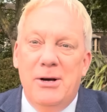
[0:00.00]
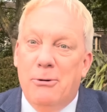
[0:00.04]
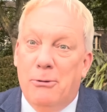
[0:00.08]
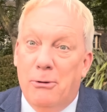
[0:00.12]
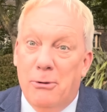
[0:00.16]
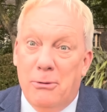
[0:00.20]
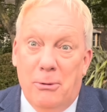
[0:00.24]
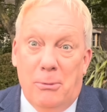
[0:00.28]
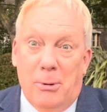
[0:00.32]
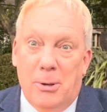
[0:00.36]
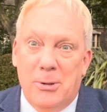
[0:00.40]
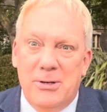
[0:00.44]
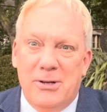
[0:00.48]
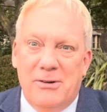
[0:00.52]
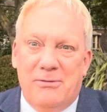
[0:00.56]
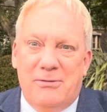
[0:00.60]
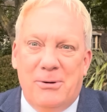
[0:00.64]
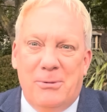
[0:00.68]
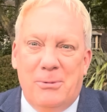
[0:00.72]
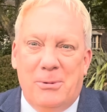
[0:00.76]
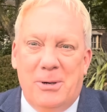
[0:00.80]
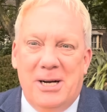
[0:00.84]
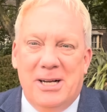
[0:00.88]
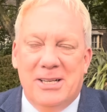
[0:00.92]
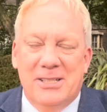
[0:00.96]
or The
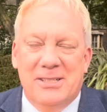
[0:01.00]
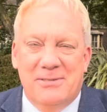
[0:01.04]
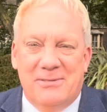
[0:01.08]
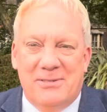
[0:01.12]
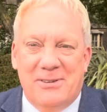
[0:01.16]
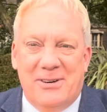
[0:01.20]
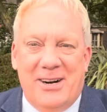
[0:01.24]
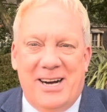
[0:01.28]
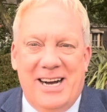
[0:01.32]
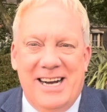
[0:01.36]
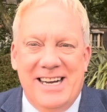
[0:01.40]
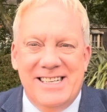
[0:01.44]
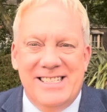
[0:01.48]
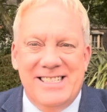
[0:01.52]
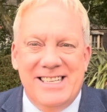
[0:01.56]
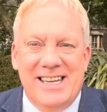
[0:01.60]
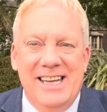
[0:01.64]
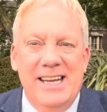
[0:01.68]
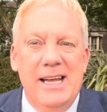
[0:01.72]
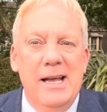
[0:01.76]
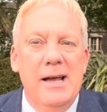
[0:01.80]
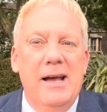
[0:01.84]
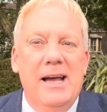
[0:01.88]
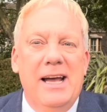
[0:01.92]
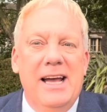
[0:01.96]
Wonderful World of Variety,
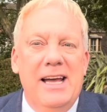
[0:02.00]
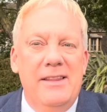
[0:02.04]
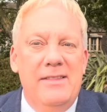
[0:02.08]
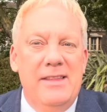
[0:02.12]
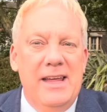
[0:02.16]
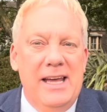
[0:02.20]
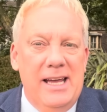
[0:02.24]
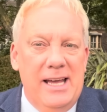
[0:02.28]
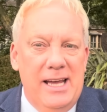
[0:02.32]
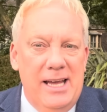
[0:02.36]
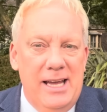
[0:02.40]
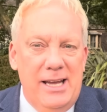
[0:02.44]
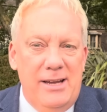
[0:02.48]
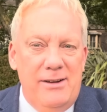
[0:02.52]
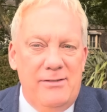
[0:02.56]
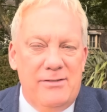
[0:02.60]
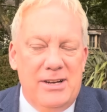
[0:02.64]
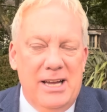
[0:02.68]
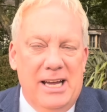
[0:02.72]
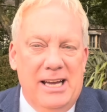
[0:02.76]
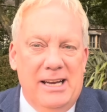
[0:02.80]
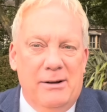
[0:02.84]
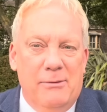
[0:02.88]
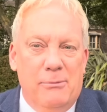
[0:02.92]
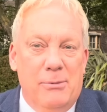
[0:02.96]
in the
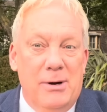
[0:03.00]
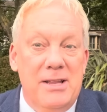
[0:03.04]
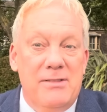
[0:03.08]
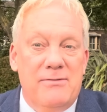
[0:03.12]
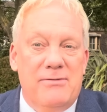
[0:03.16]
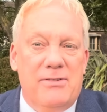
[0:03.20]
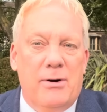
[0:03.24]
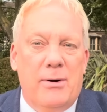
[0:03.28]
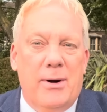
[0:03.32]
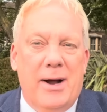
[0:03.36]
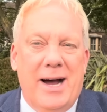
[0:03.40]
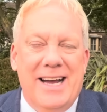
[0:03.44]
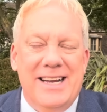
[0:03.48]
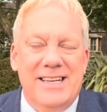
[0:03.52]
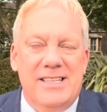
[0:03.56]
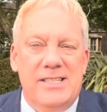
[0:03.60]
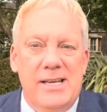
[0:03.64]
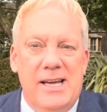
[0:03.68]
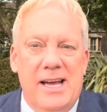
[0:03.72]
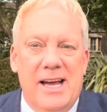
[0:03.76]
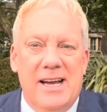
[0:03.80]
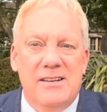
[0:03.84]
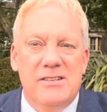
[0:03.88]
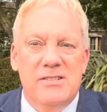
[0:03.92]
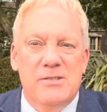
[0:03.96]
evening with
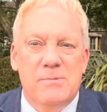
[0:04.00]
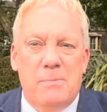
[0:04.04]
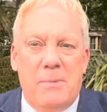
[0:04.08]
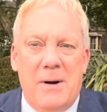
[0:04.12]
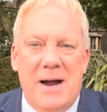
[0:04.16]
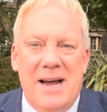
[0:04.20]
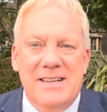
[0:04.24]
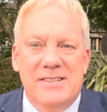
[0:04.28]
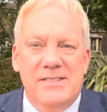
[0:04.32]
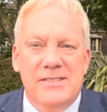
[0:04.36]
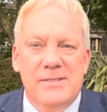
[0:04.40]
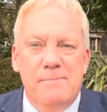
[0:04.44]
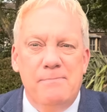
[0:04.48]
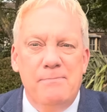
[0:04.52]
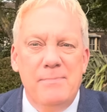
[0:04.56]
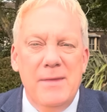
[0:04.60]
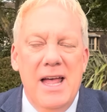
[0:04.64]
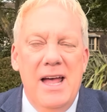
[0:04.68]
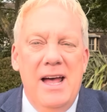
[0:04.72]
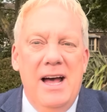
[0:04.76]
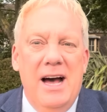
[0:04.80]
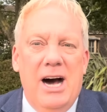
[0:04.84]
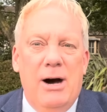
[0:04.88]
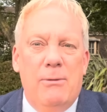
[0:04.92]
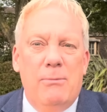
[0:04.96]
Variety Express.
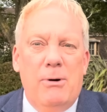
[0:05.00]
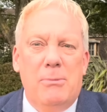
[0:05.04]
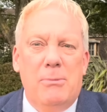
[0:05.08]
And